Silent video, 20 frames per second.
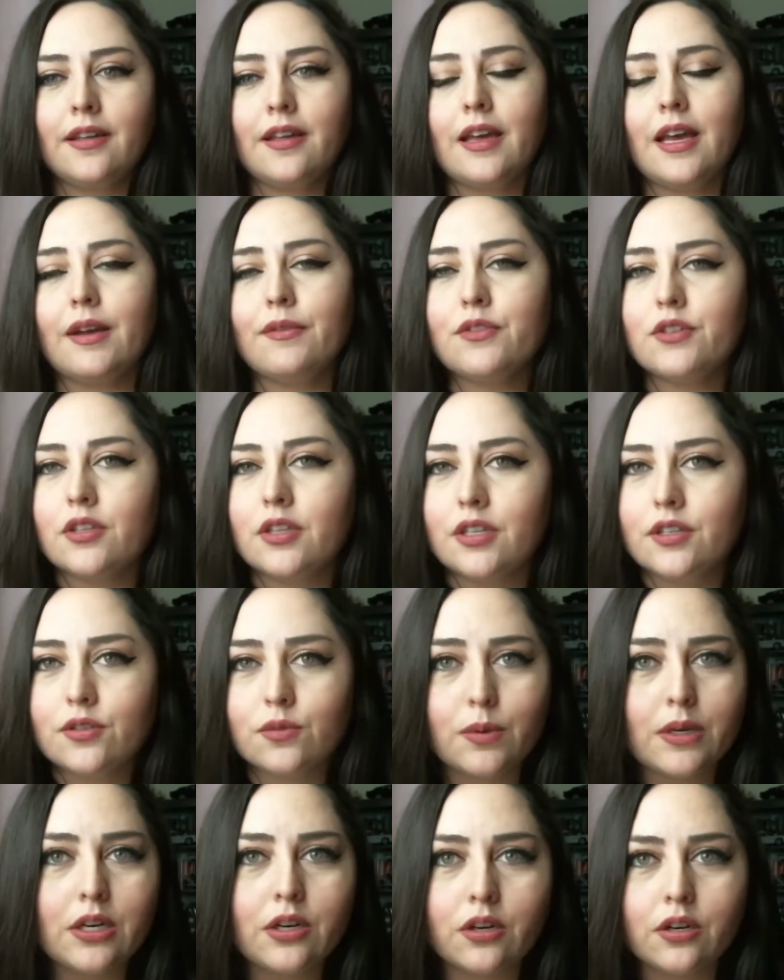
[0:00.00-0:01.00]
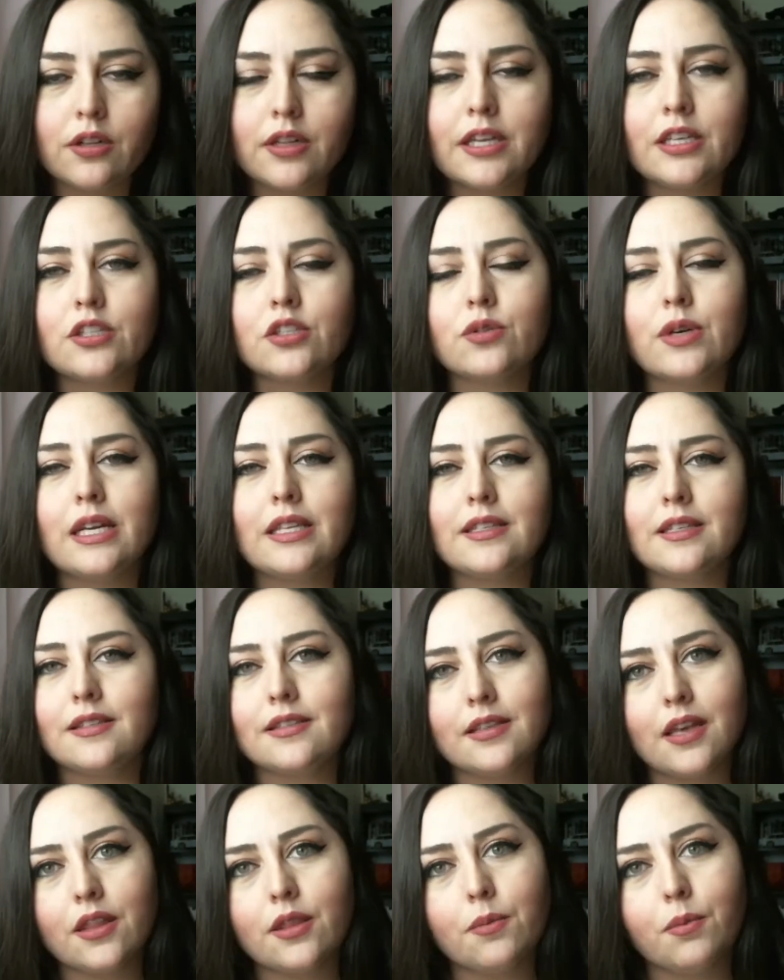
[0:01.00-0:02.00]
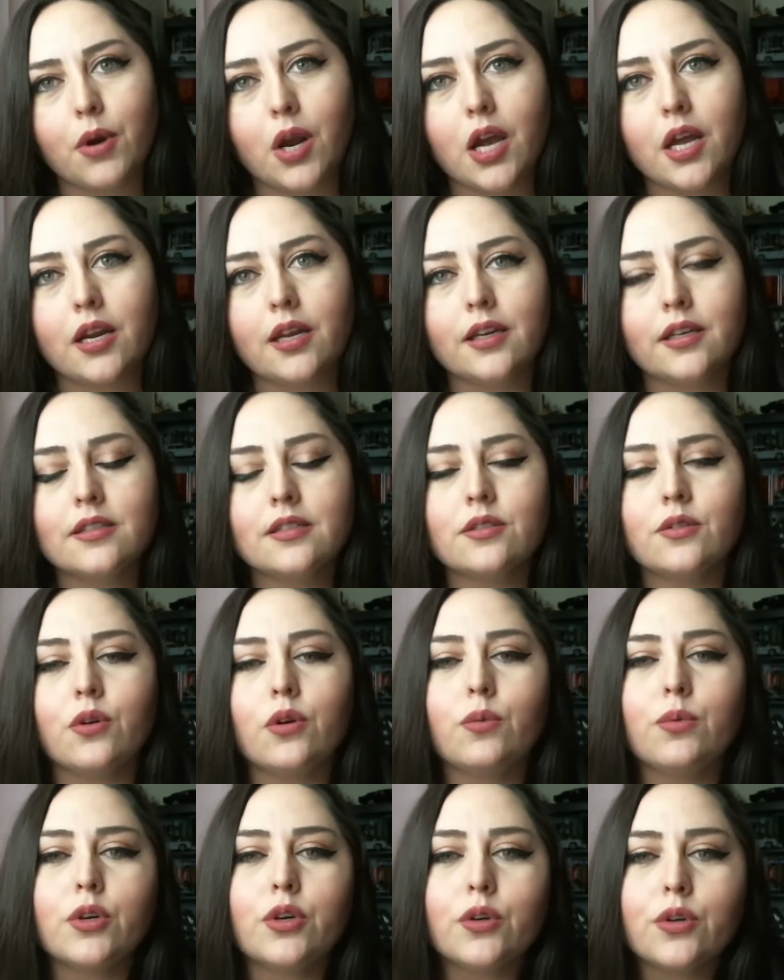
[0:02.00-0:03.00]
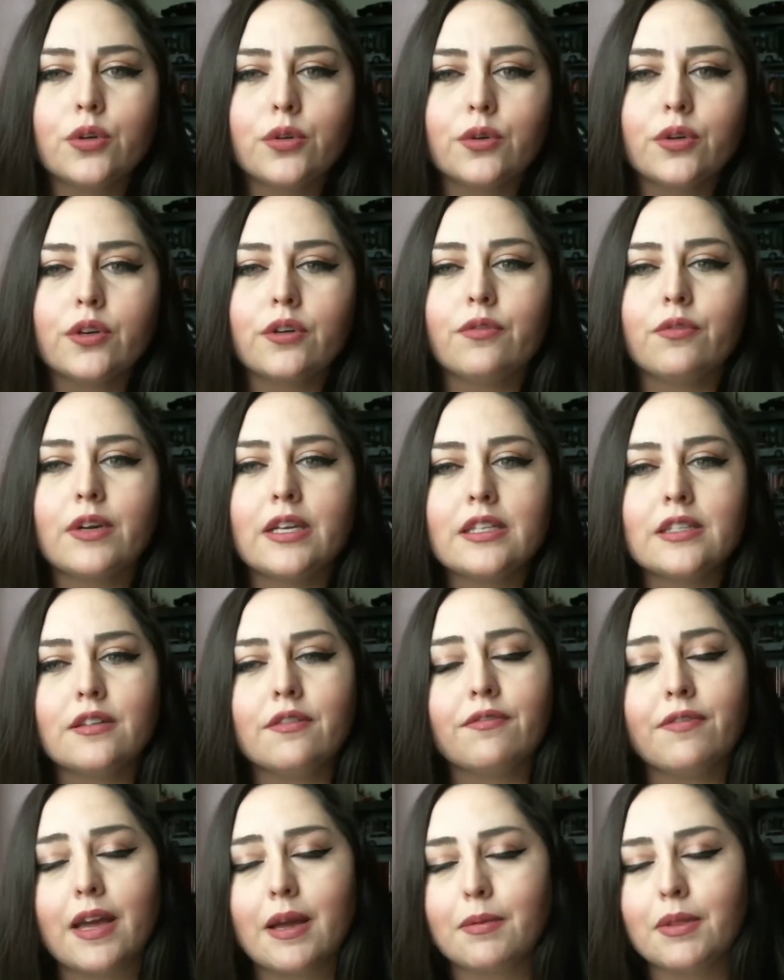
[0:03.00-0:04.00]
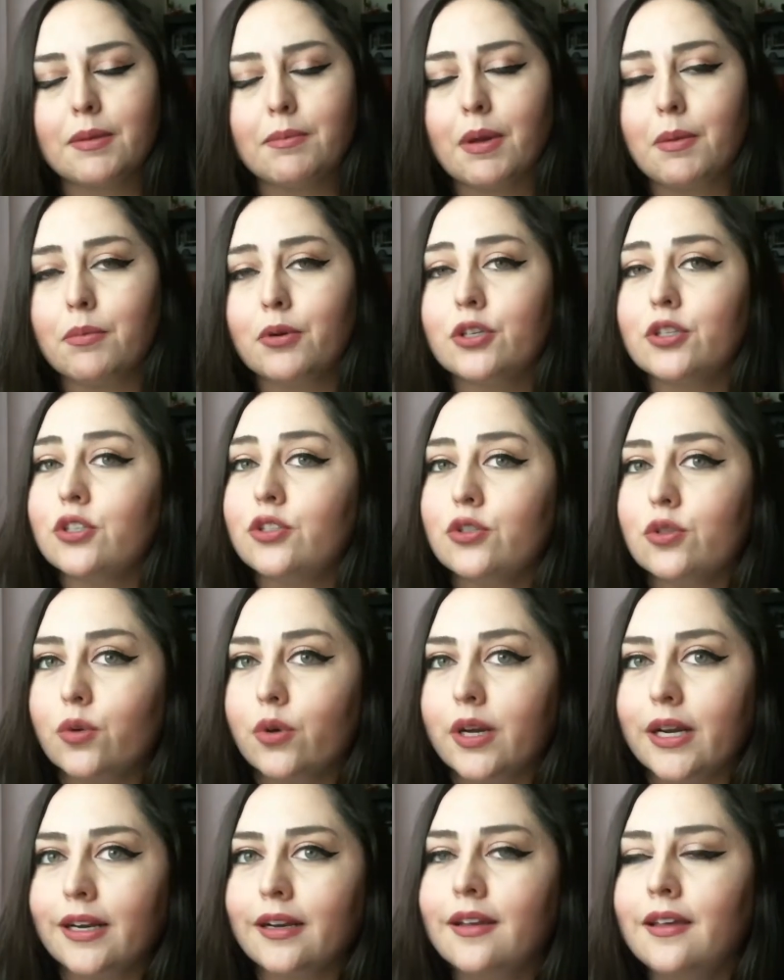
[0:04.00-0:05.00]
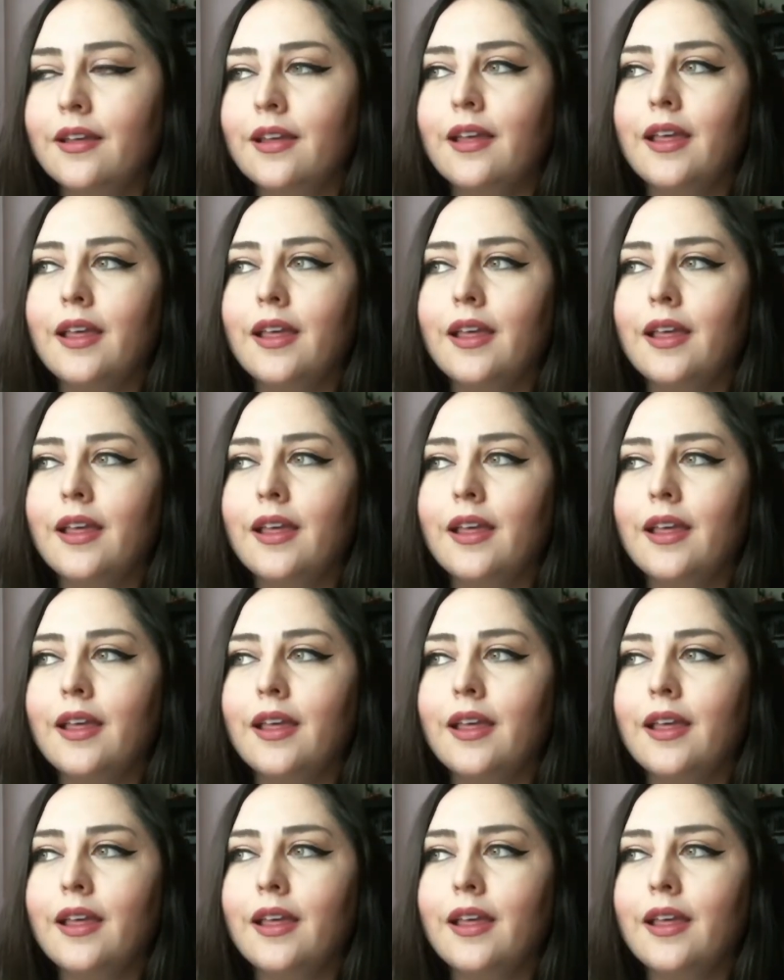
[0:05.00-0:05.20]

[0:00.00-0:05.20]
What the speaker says: after this sweet girl has tried to sell the products or recruit her friends and family member to join,